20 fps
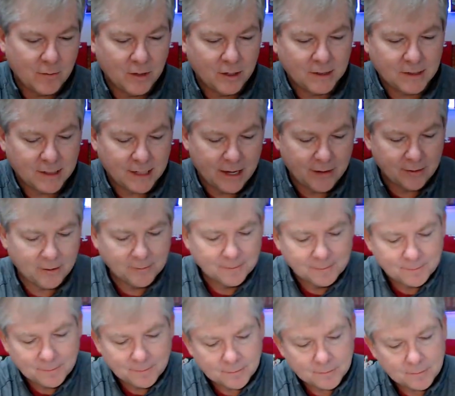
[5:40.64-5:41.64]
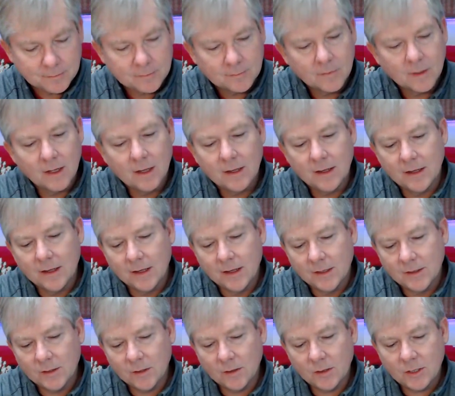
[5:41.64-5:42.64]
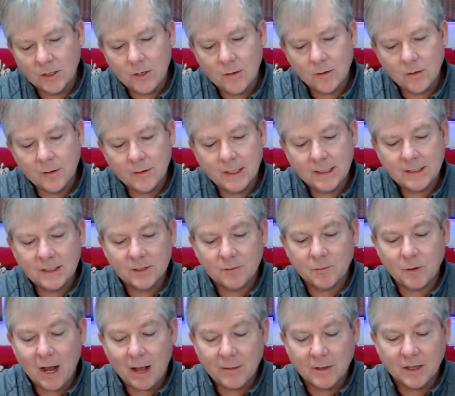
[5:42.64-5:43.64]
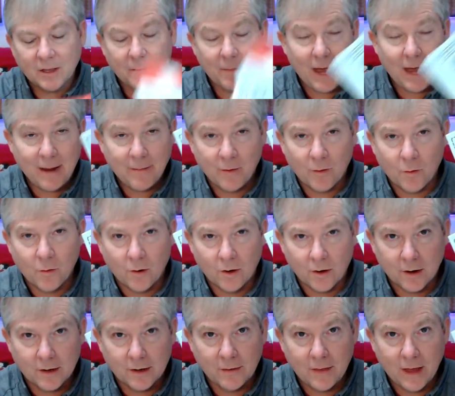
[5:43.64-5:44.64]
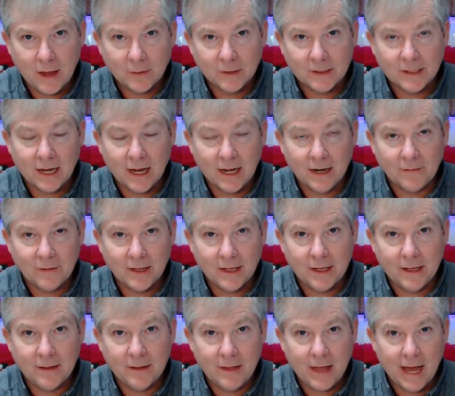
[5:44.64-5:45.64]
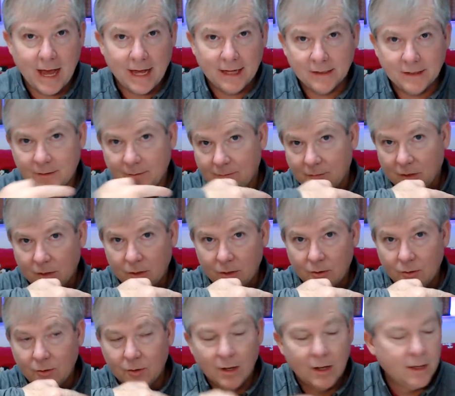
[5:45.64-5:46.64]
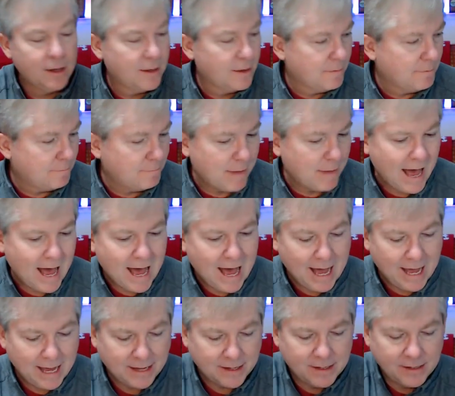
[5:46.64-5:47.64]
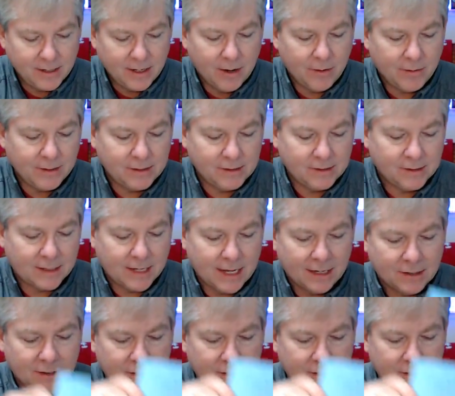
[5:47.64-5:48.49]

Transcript: where you put it together. So it's cute. This is probably the paperwork that was kind of in that blue bag. This is the